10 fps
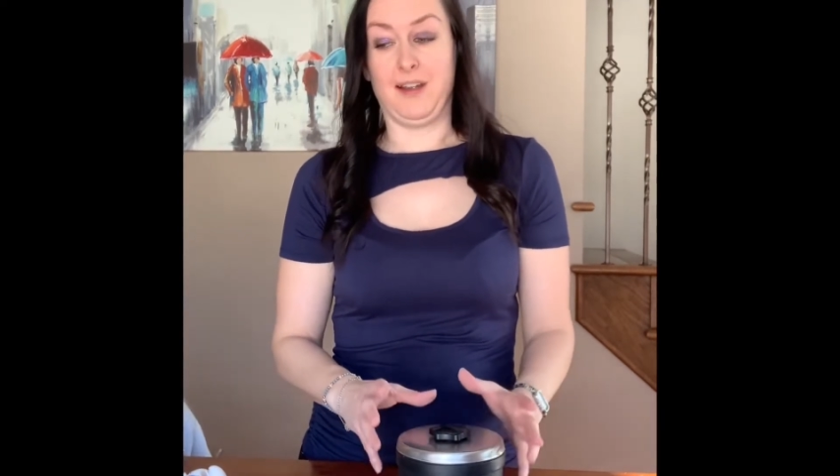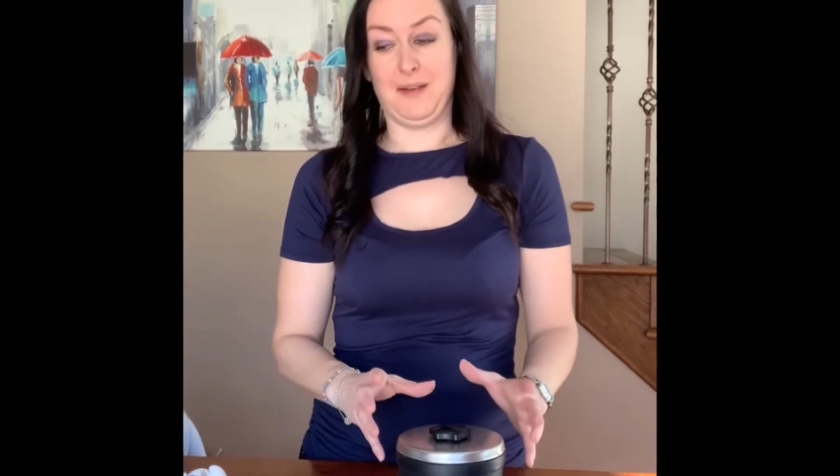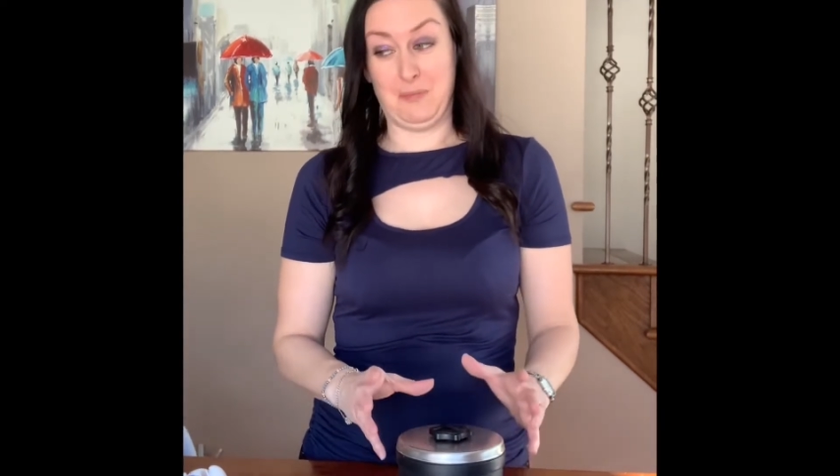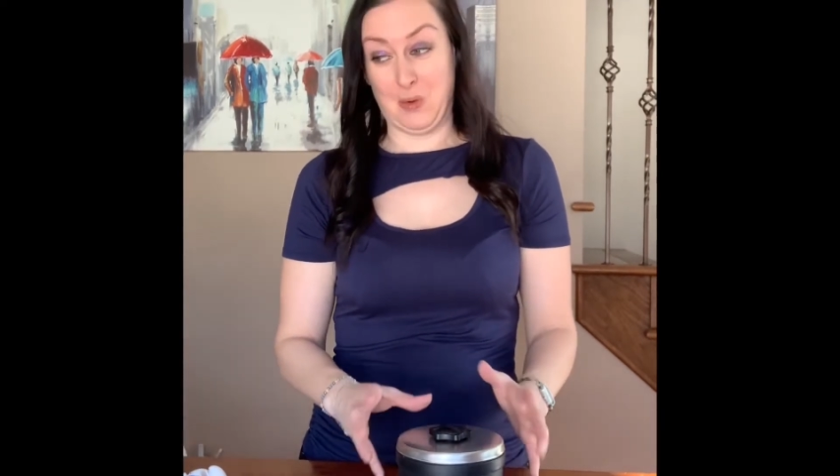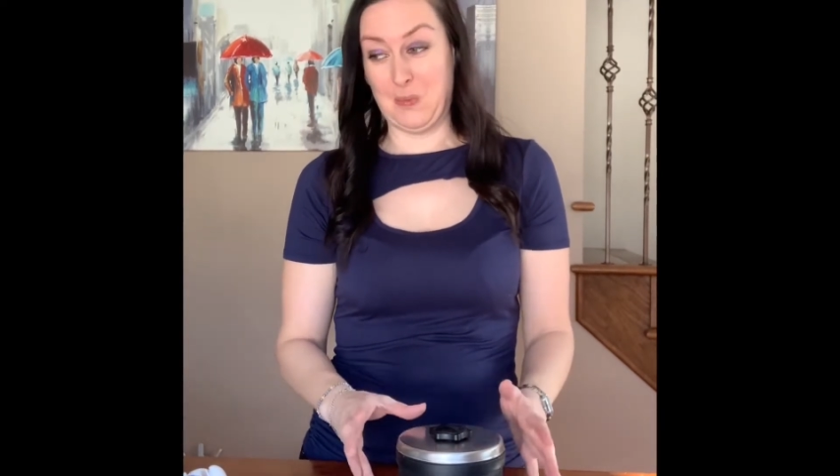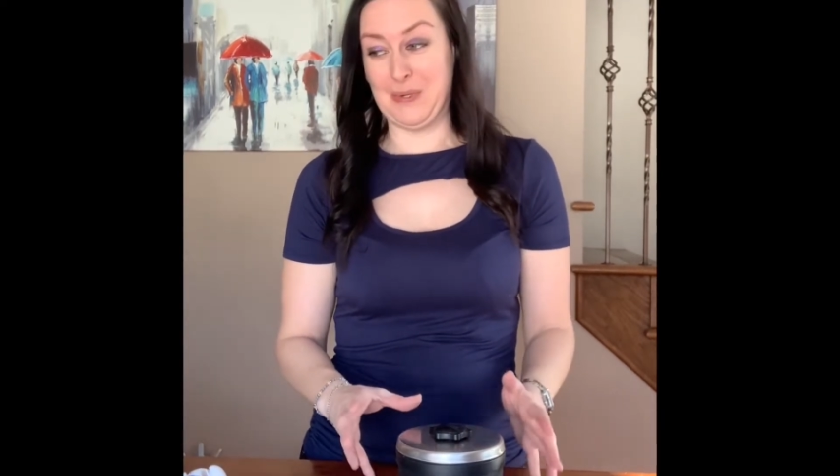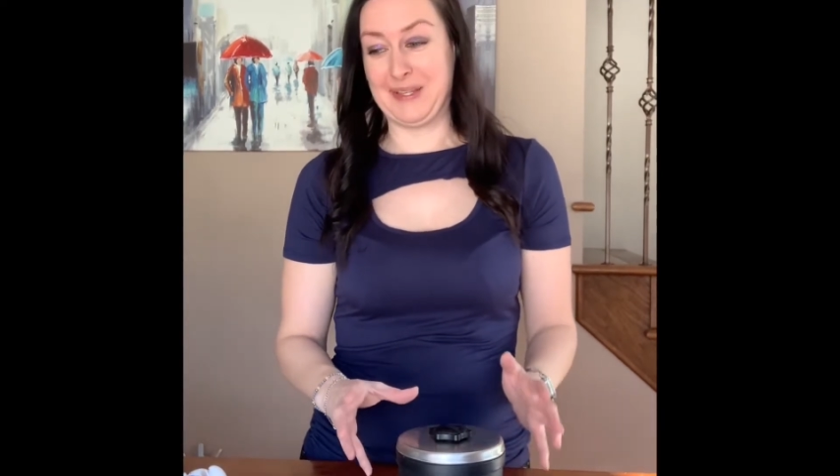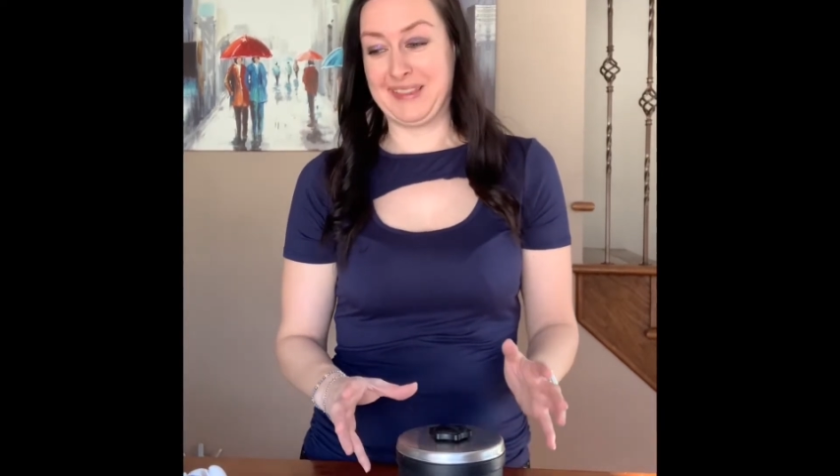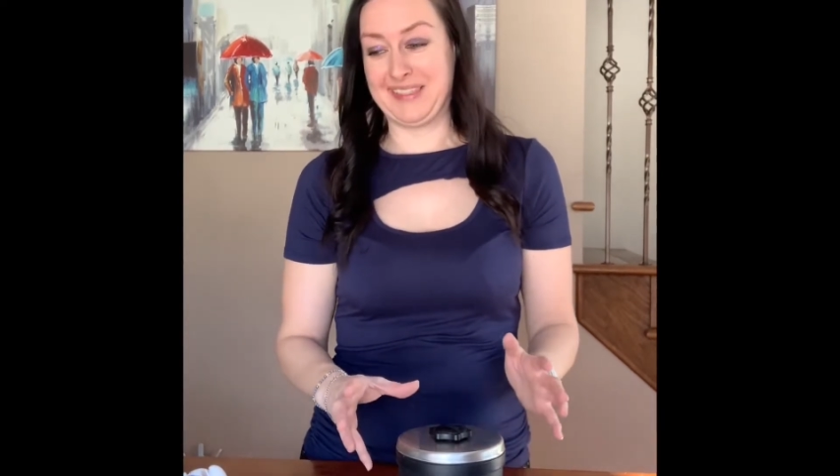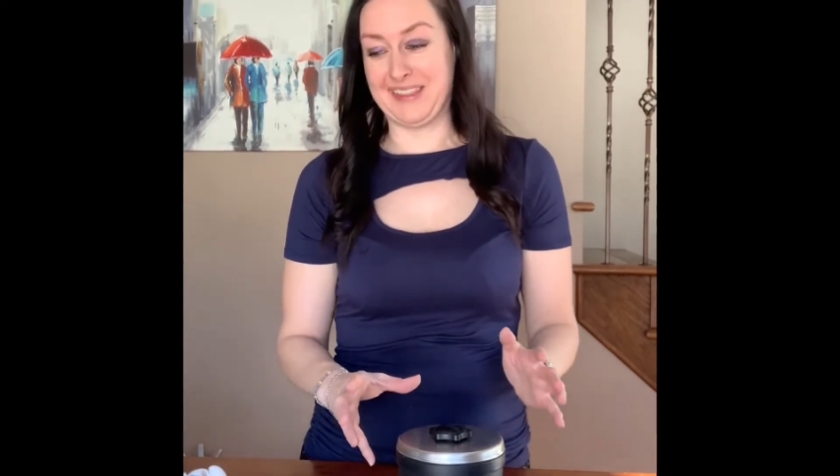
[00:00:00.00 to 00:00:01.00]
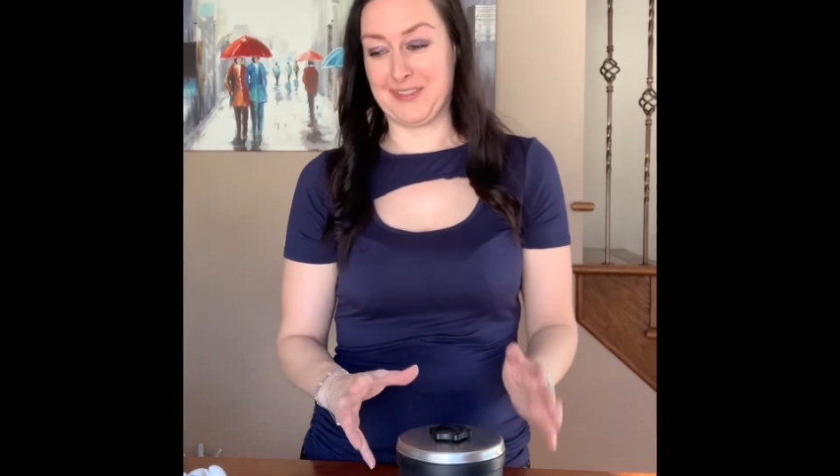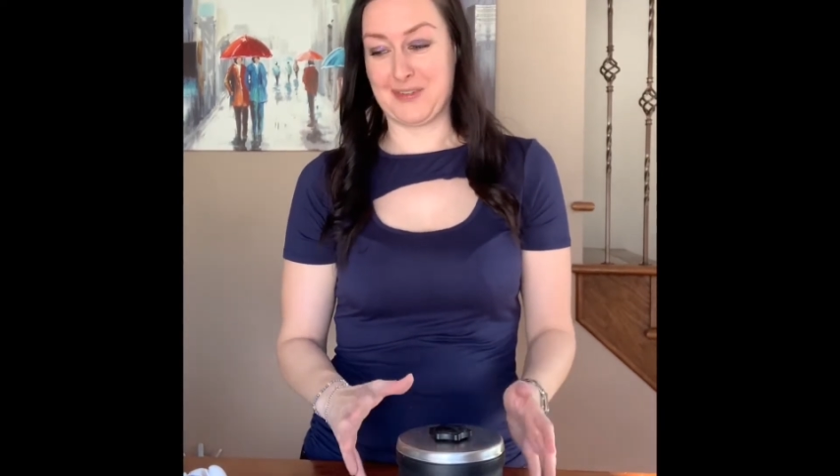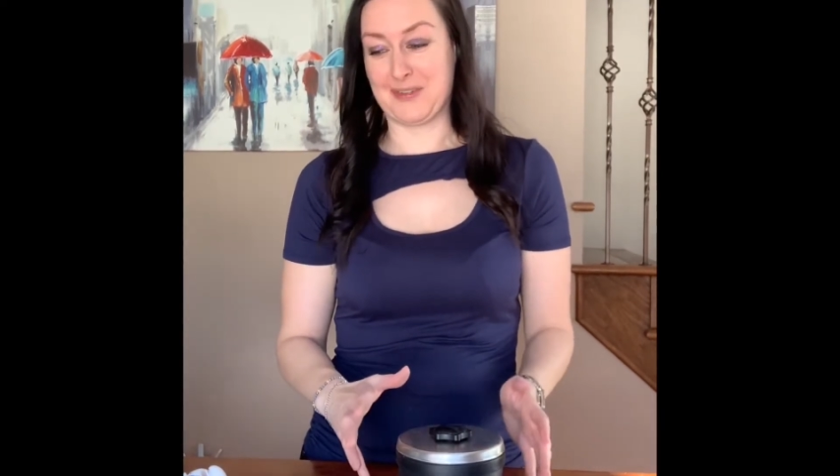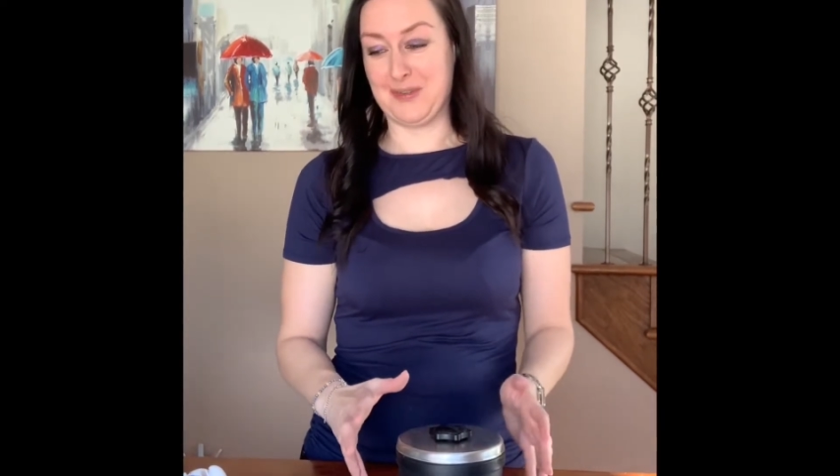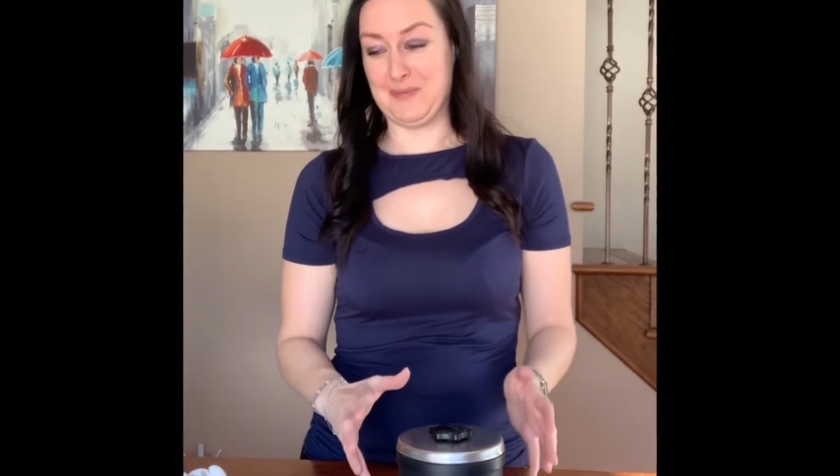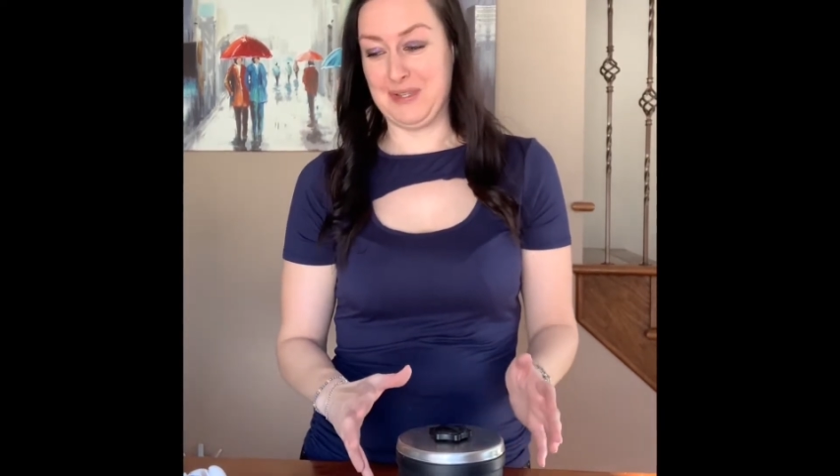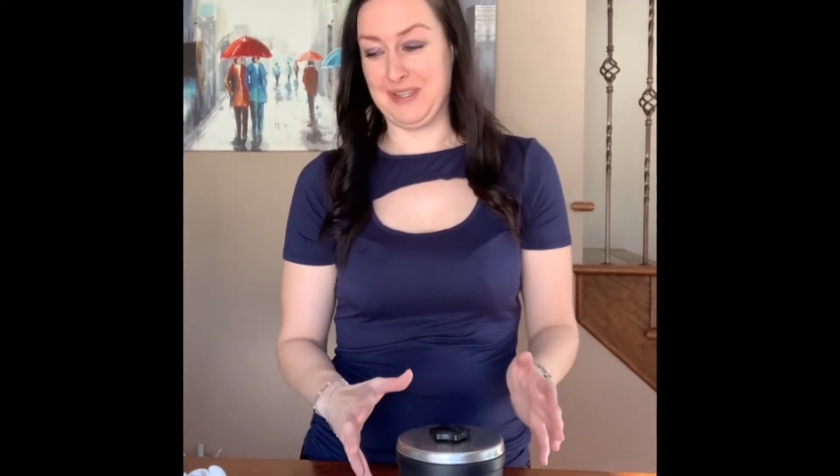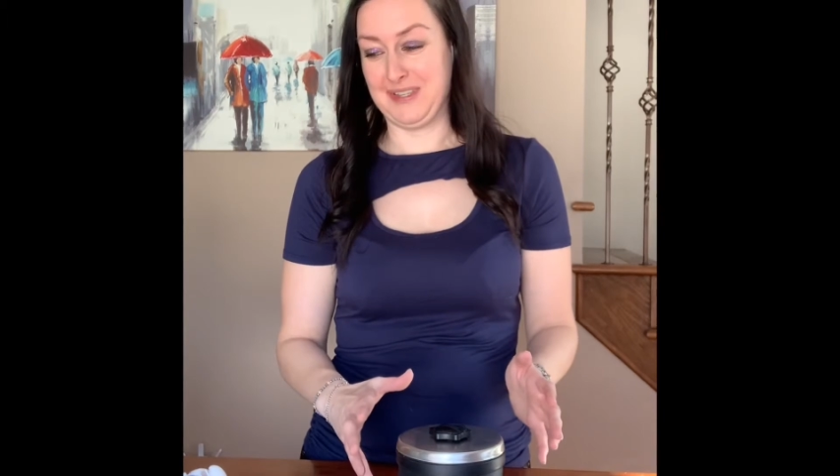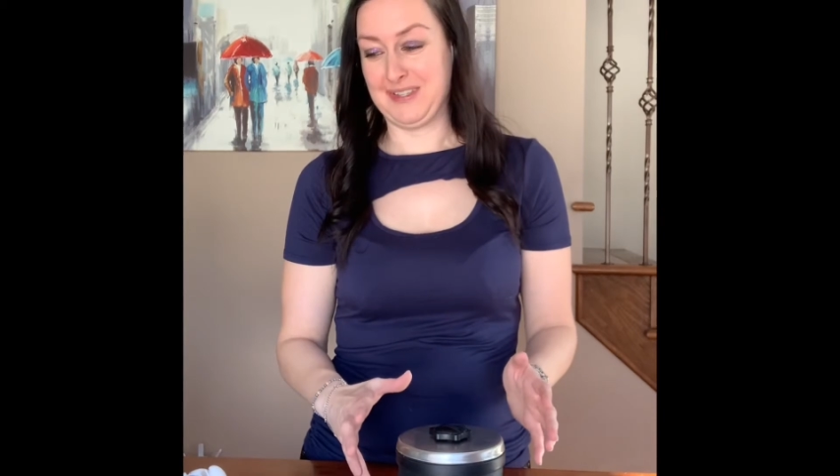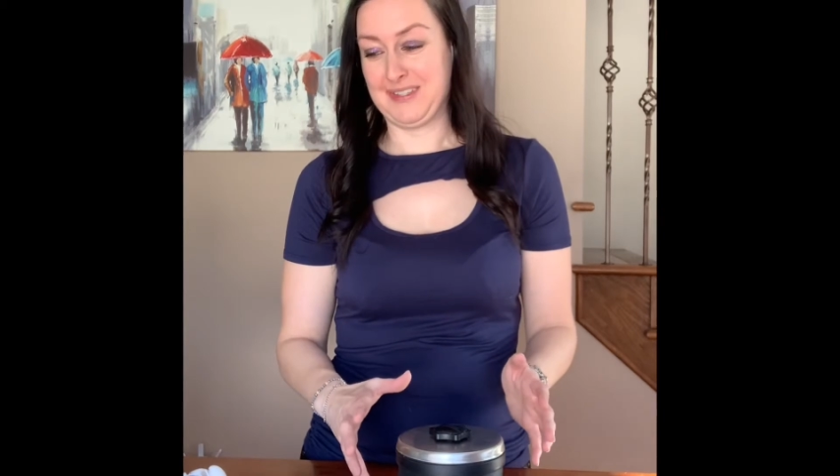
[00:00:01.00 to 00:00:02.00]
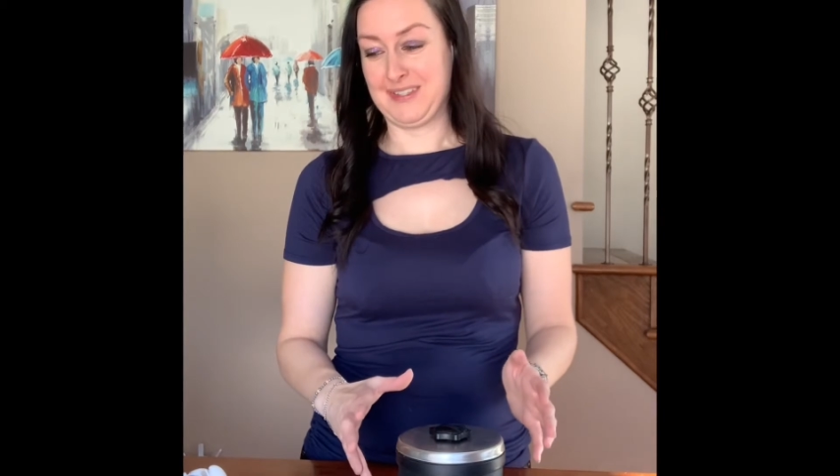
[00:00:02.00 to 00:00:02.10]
I'm hoping that there's gonna be